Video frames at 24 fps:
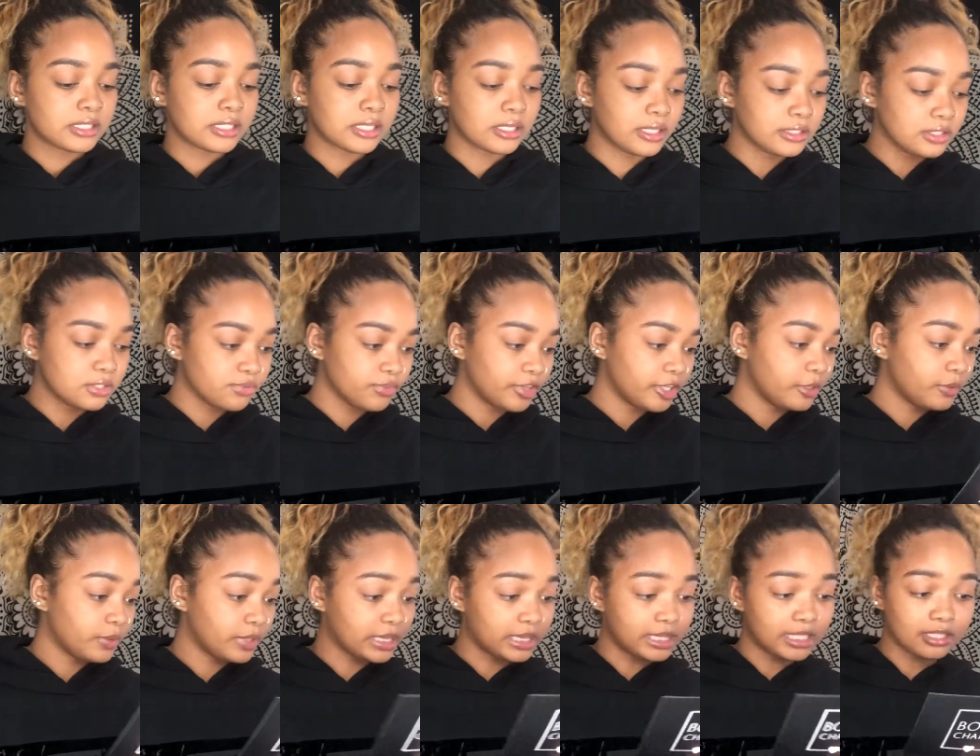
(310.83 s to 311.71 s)
So let's read
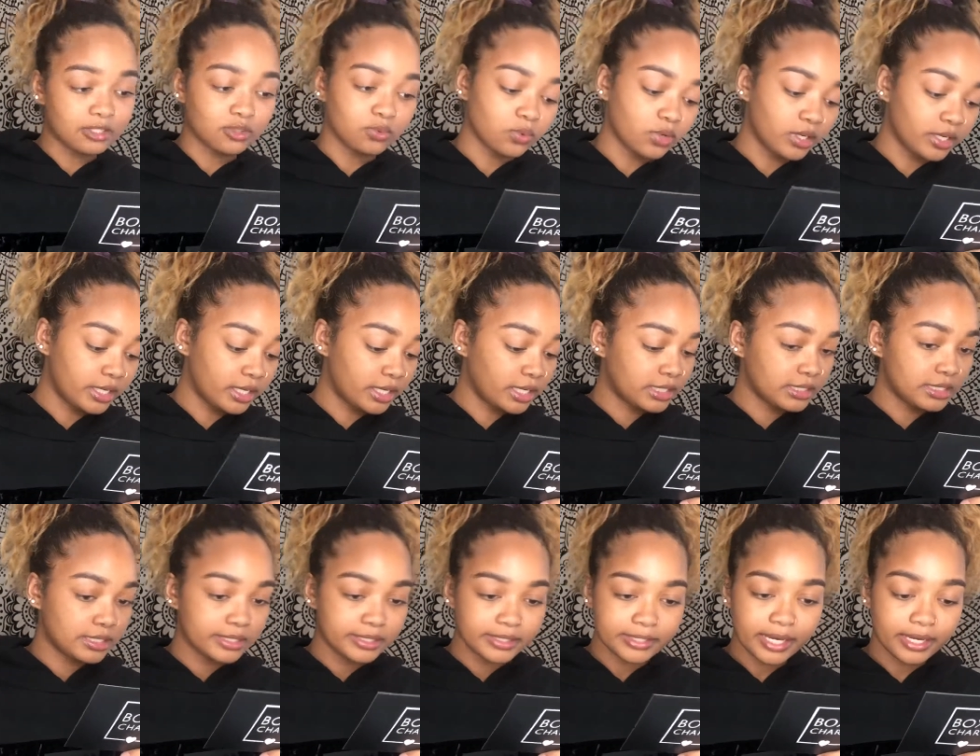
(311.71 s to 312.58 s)
what this one
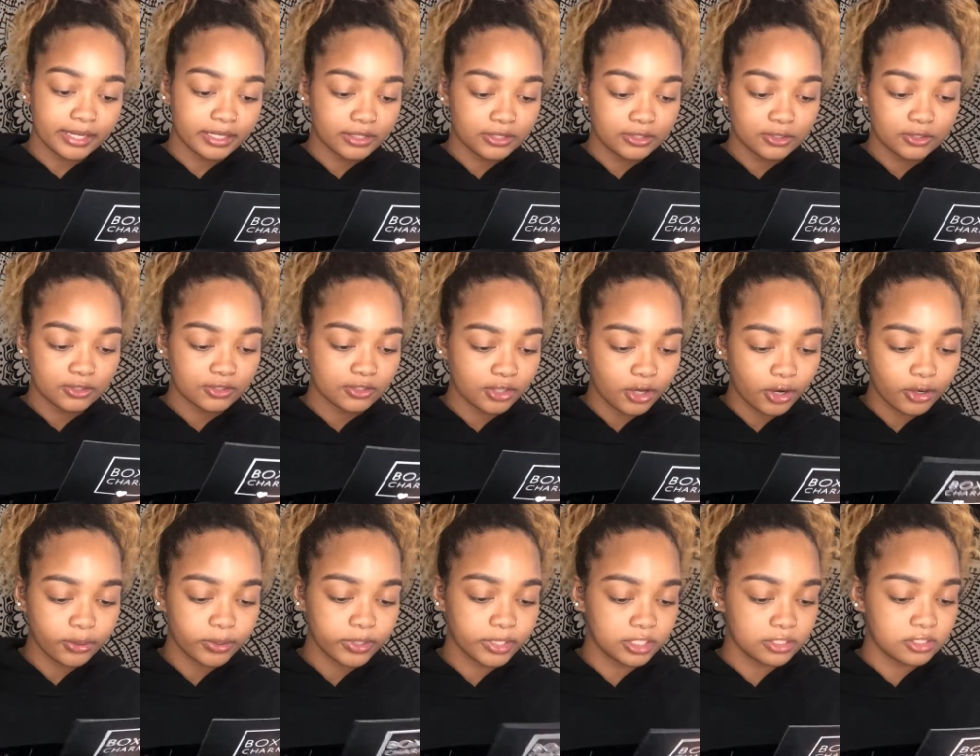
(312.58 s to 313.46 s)
says.
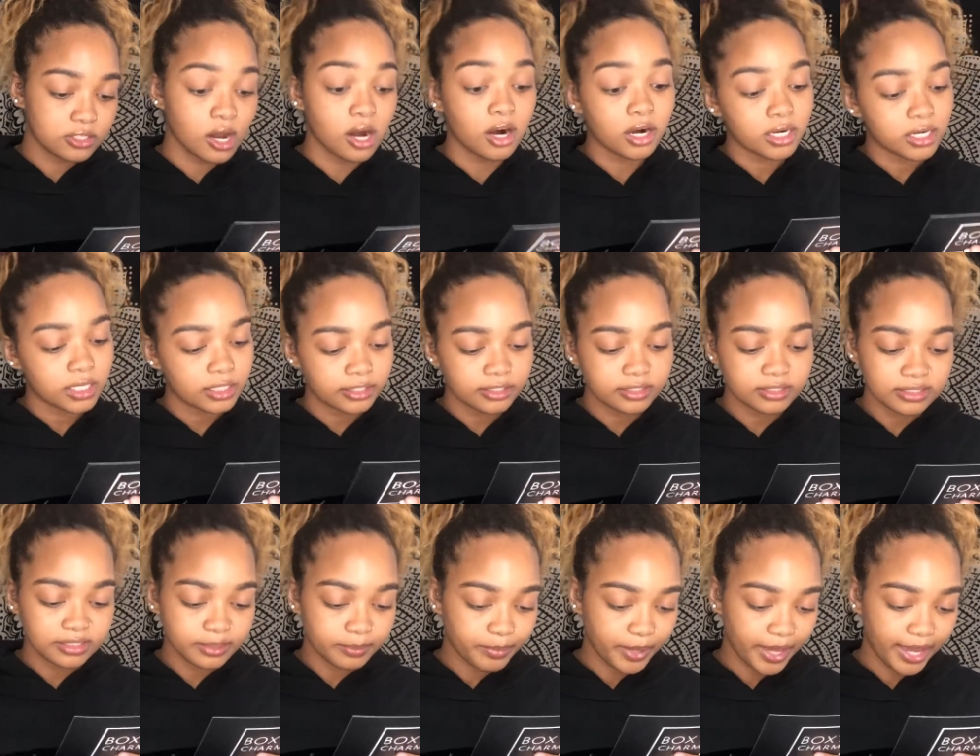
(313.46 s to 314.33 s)
So the Tarte Glitter
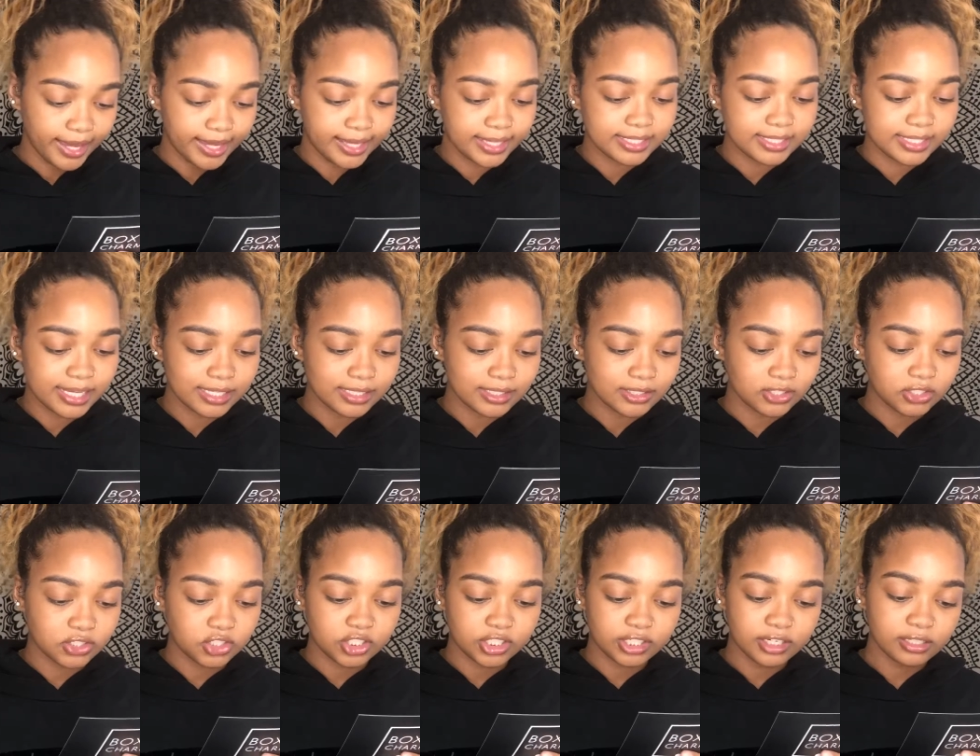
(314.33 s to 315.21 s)
Lip Paint, it says
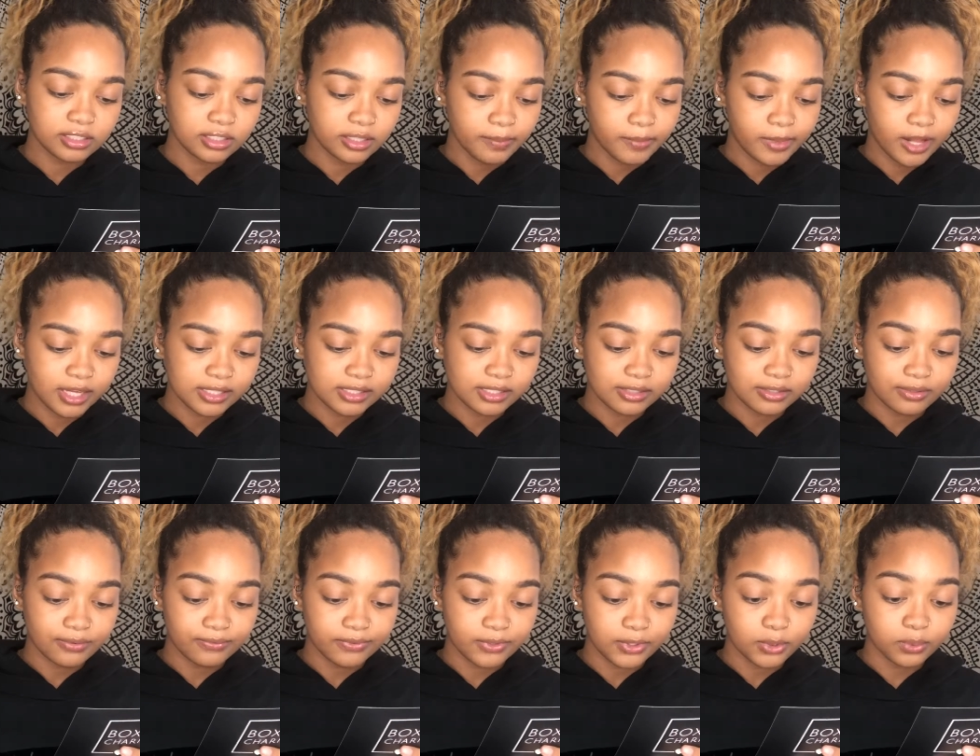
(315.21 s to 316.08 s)
this sheer lip gloss is
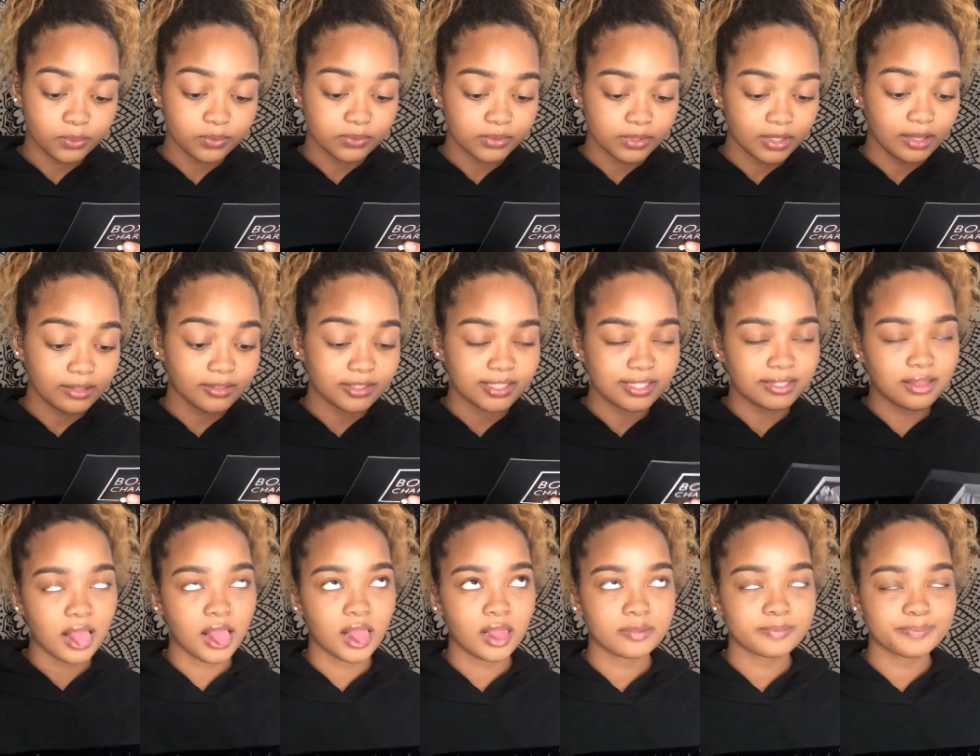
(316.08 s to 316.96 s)
infused in,
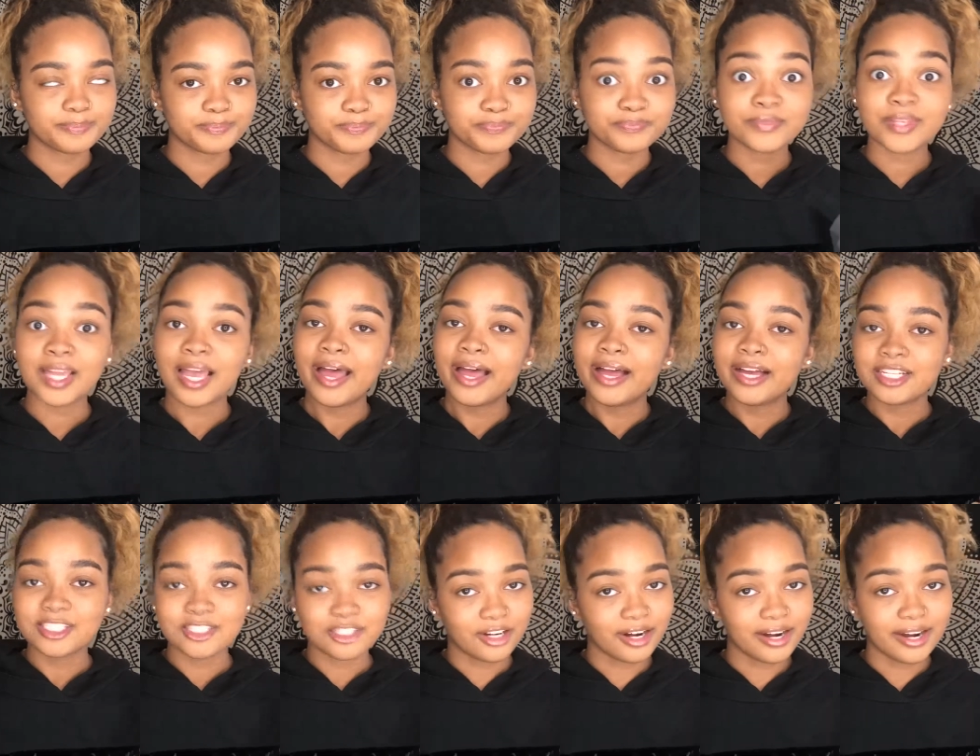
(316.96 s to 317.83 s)

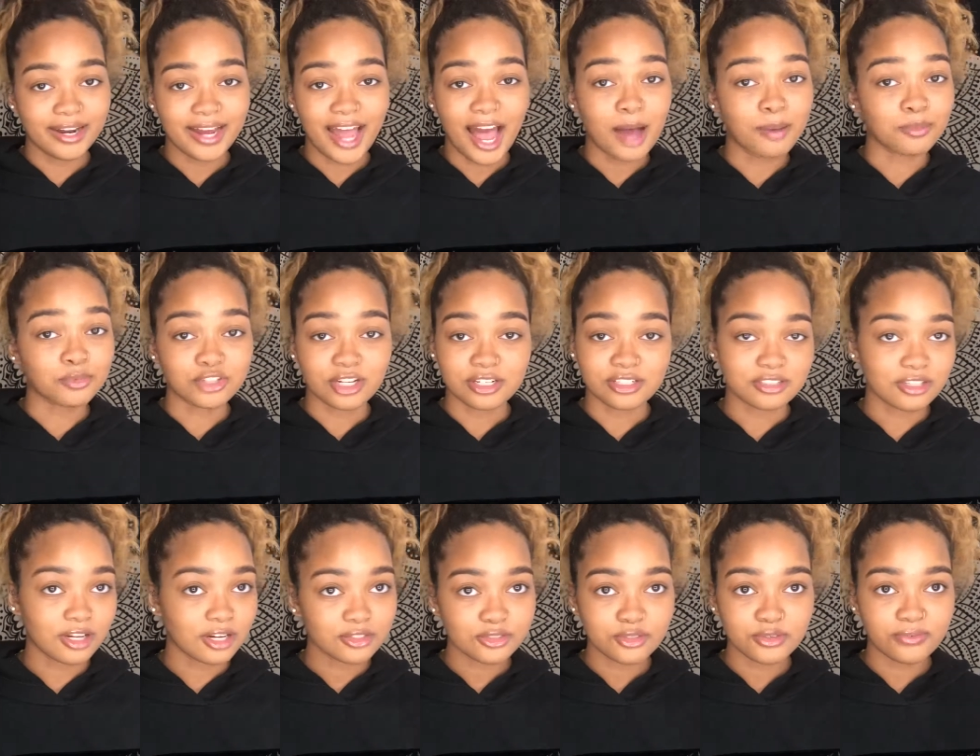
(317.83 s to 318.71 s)
sorry, I'm trying to
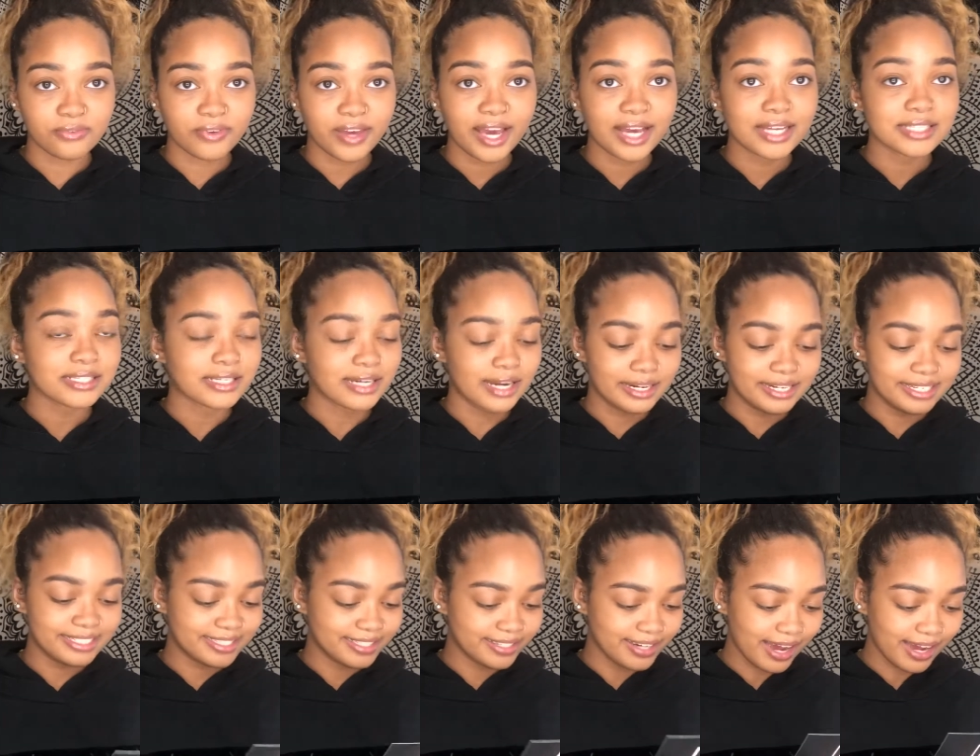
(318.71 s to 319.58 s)
talk too fast and I
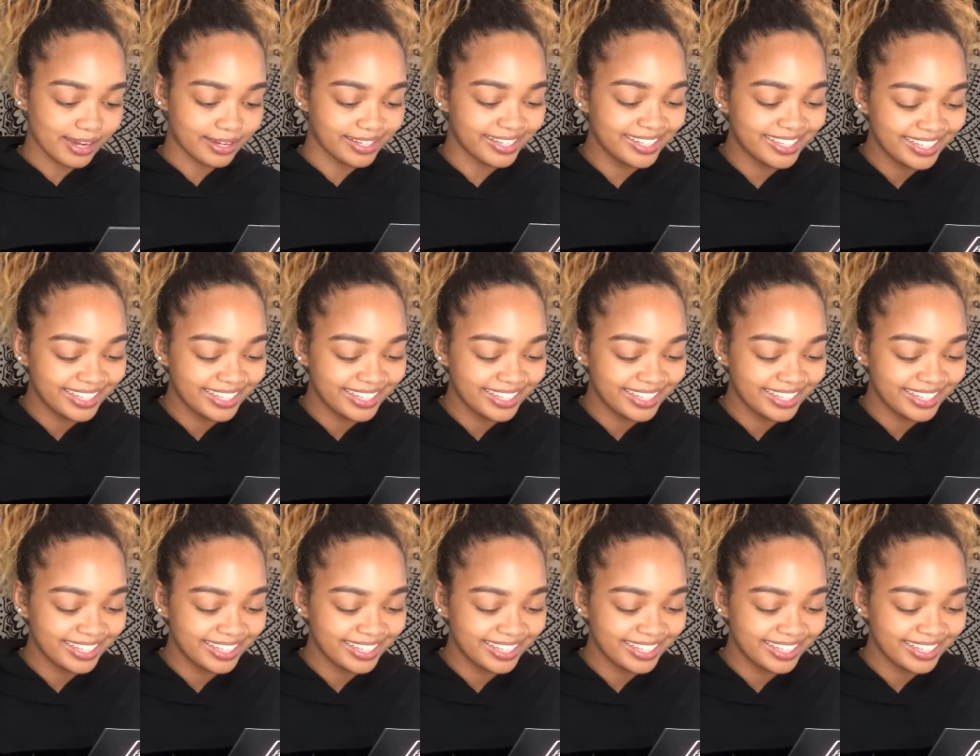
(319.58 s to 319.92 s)
need to not.